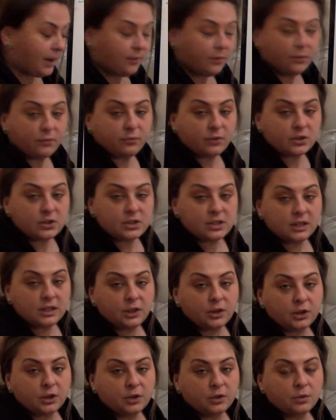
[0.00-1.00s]
And the first thing
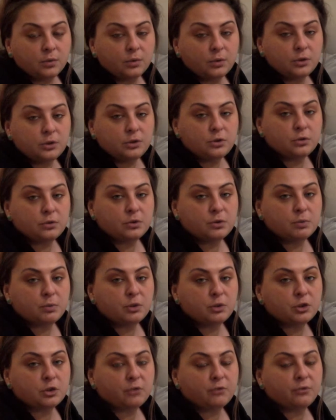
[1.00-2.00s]
you're going to want to do is
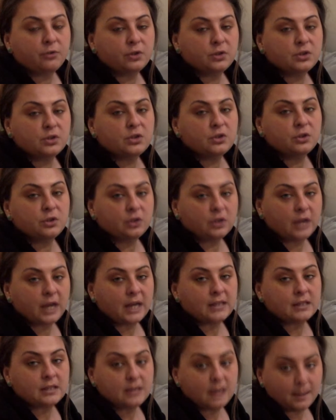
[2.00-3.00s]
put your first and your
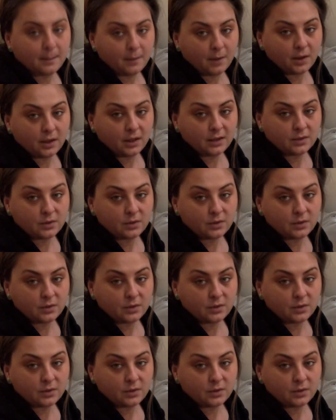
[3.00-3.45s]
last name on it.